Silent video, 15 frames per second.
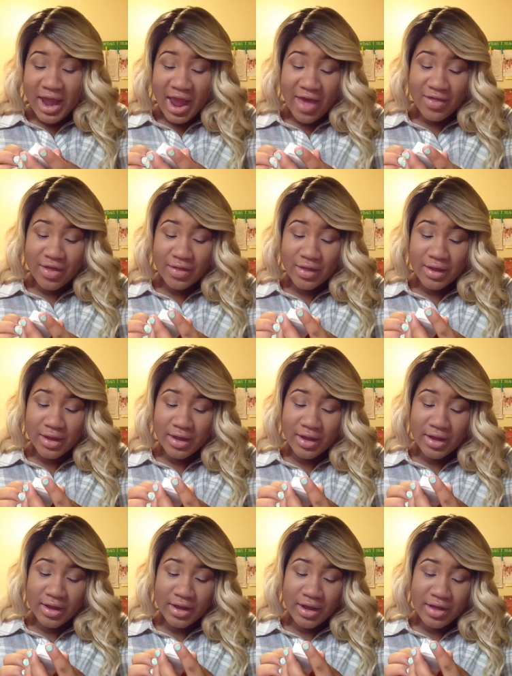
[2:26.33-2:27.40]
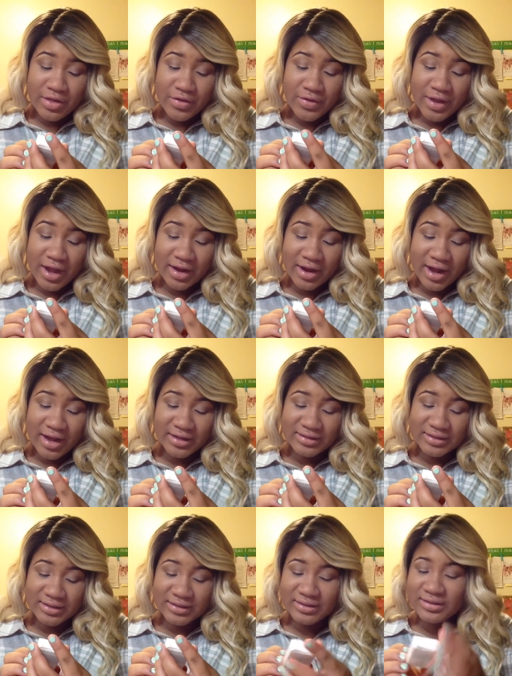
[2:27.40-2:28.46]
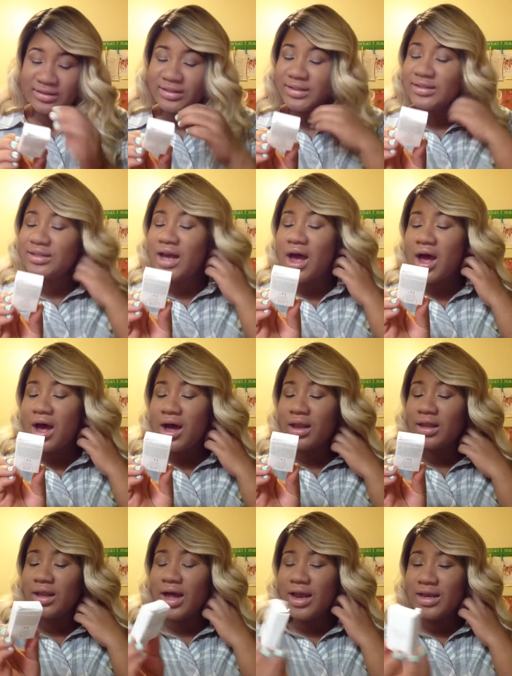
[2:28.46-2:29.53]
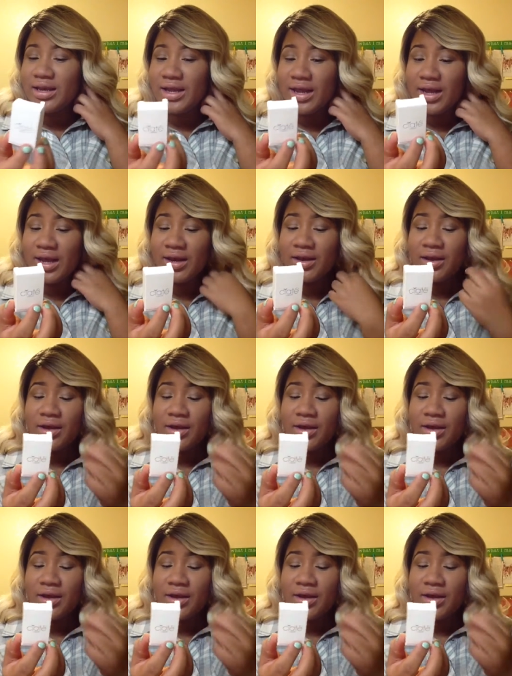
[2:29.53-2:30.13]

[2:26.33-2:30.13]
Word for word: And then the other thing I got is this Sata London